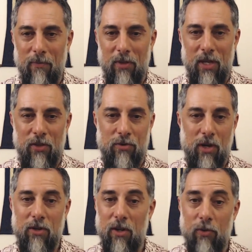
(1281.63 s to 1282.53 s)

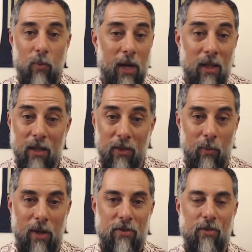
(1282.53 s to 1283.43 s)
instructed us well in the
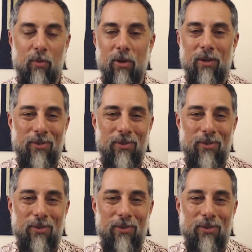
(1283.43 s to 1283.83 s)
ways of the world,